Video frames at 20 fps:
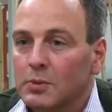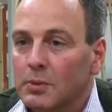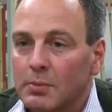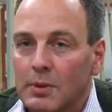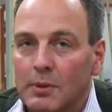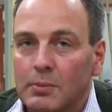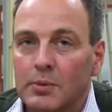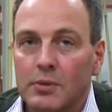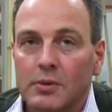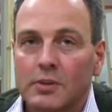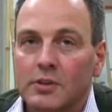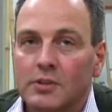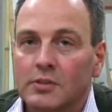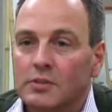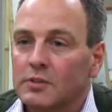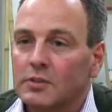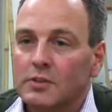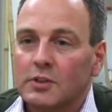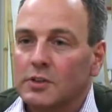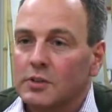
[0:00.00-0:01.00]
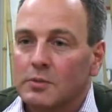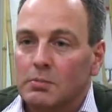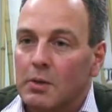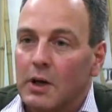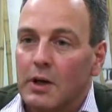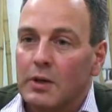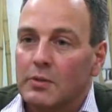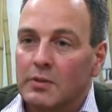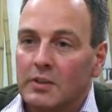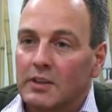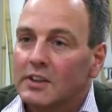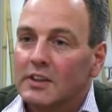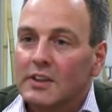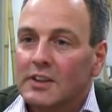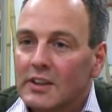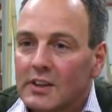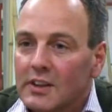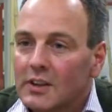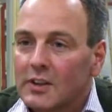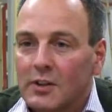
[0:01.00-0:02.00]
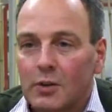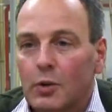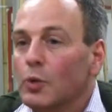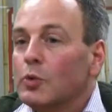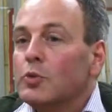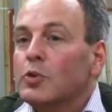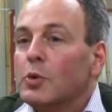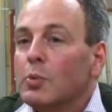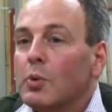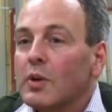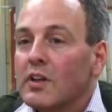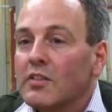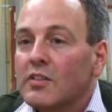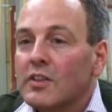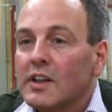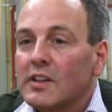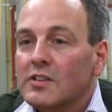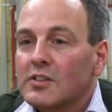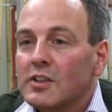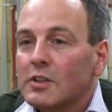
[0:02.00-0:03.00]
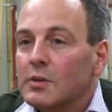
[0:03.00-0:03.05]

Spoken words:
where people could moan or do whatever they do.